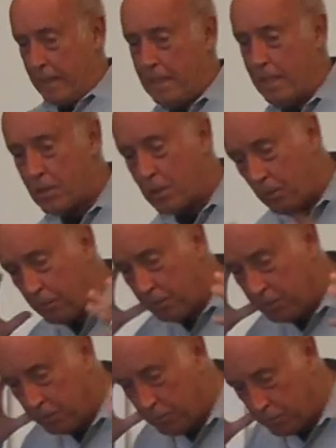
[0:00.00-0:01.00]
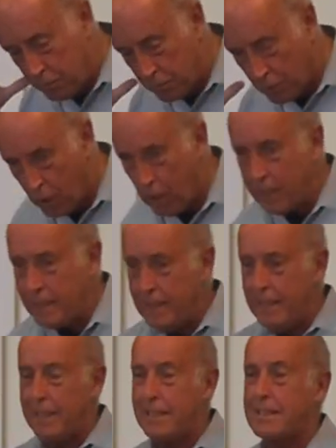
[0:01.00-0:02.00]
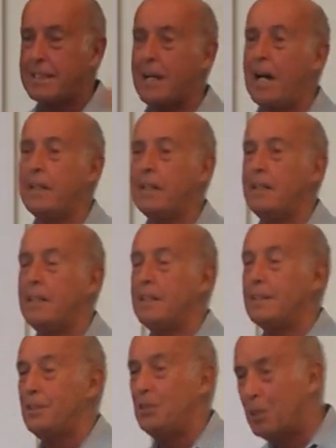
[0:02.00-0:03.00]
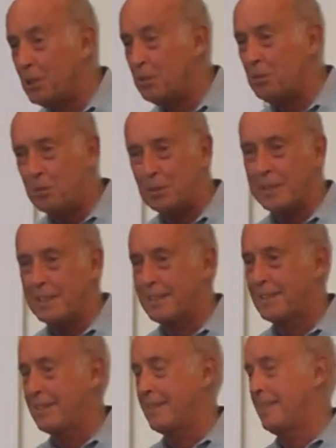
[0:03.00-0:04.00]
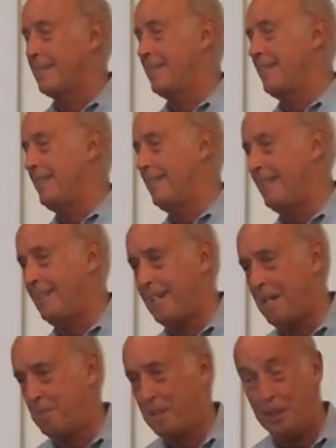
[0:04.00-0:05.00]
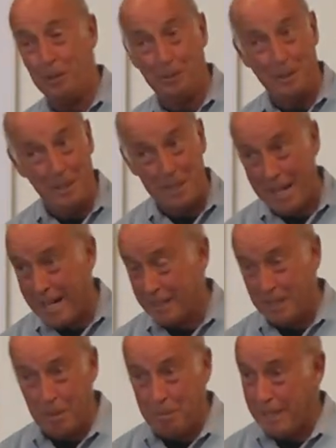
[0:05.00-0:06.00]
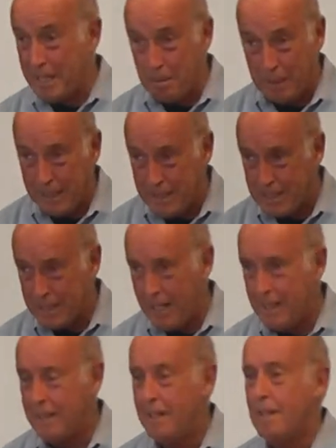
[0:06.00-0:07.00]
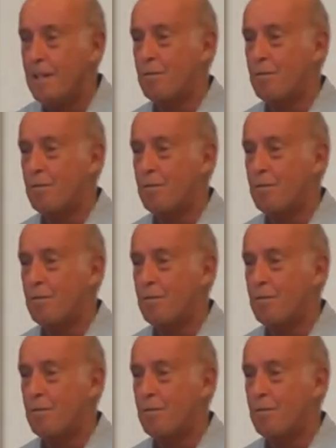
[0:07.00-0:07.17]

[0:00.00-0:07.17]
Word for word: like that. So Freud needed a son. Jung was uh, absolutely not going to be anybody's son.